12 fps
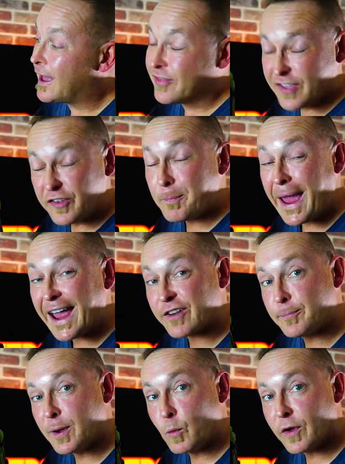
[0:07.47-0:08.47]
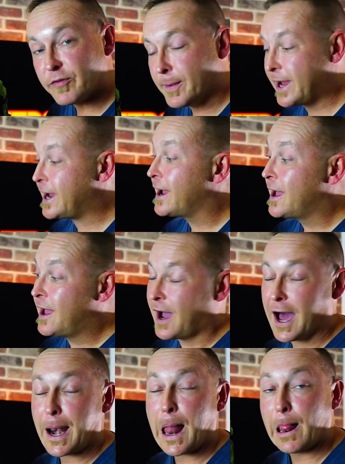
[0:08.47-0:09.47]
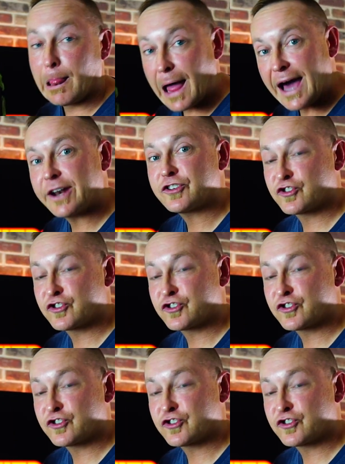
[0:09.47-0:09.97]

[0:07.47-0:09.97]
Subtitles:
This pack's been with me on a lot of